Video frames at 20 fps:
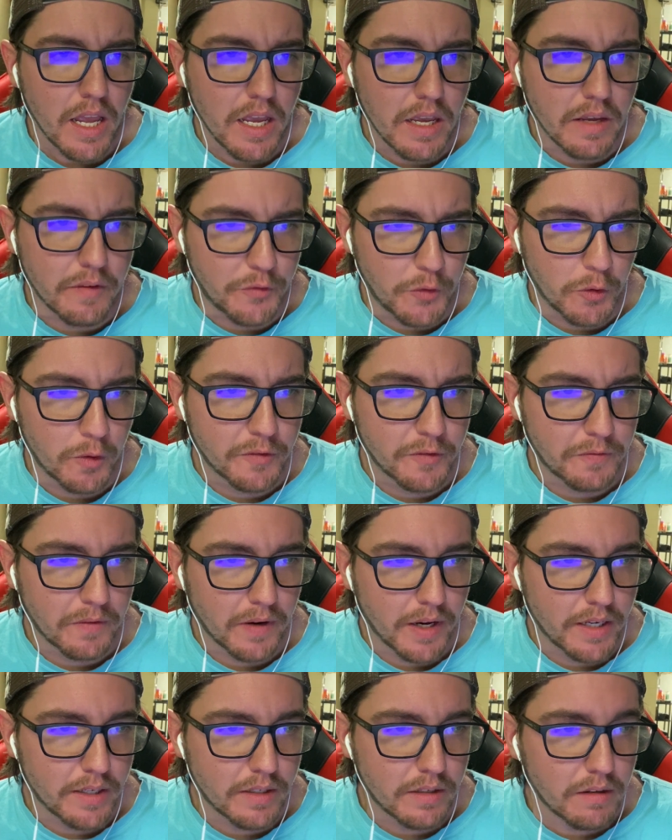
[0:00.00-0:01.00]
If you're
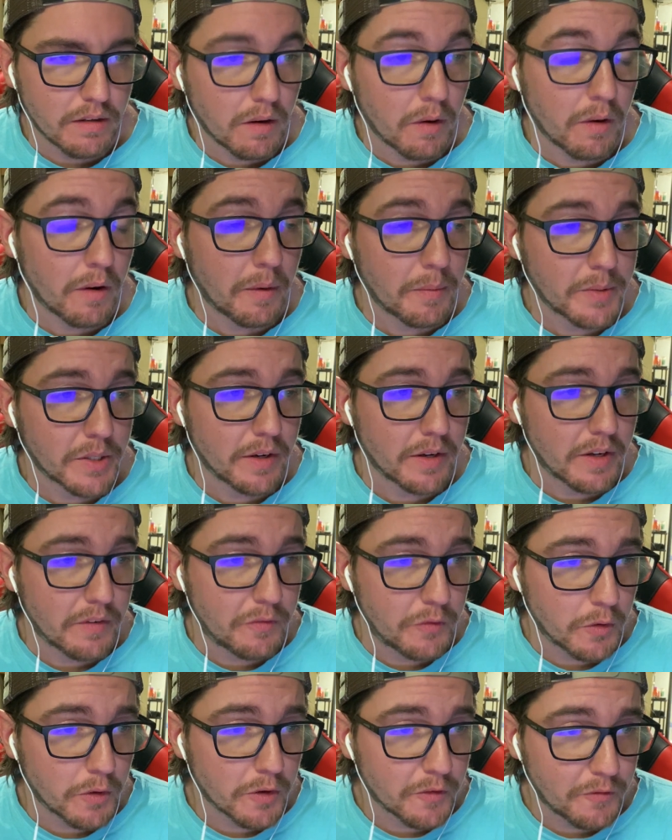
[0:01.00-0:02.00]

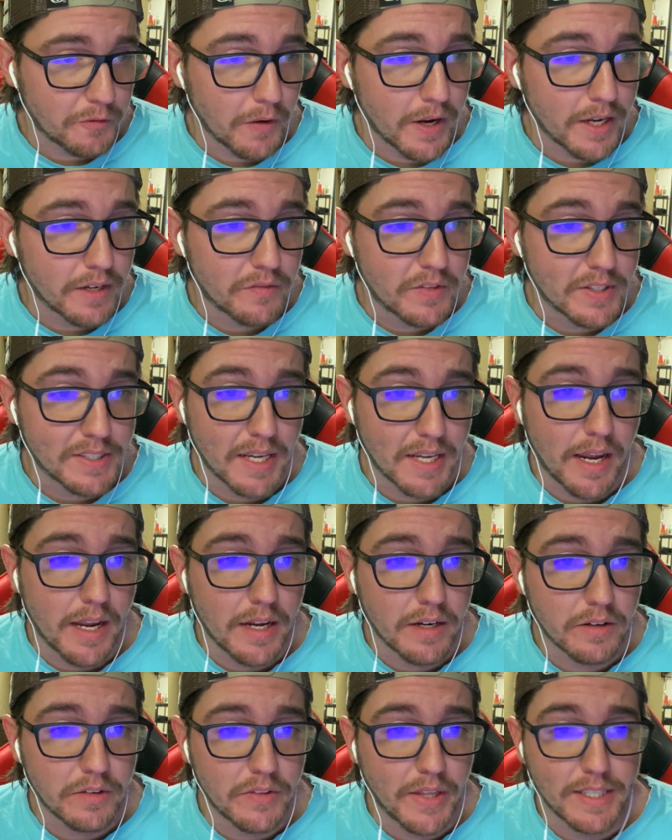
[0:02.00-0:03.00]
if you're afraid of this
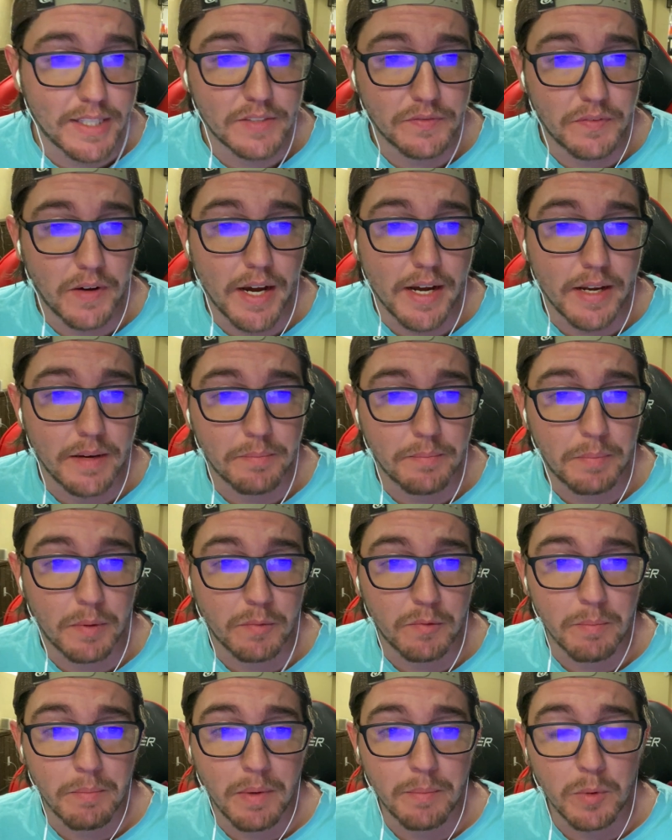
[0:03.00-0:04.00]
anger, that's fine,
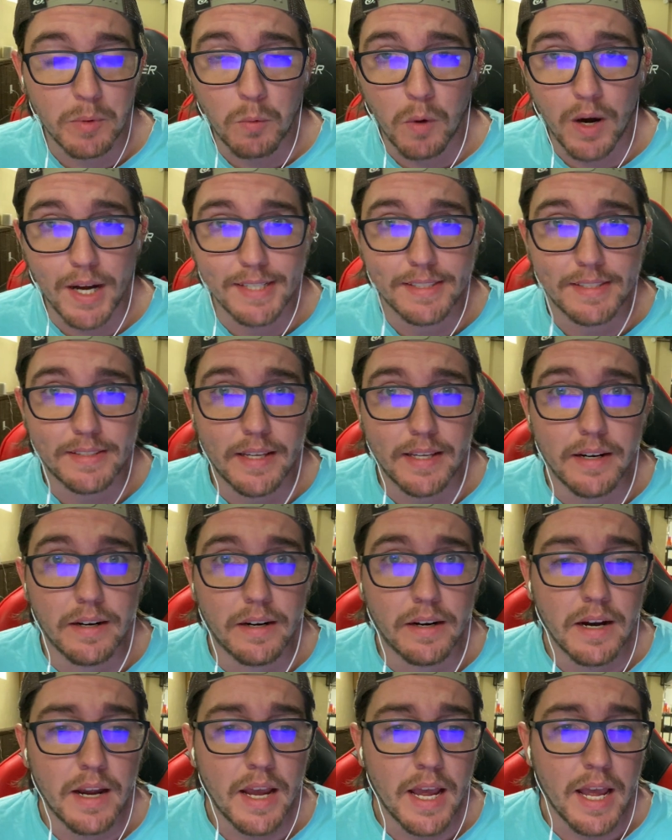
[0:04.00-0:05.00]
but remember why it's there.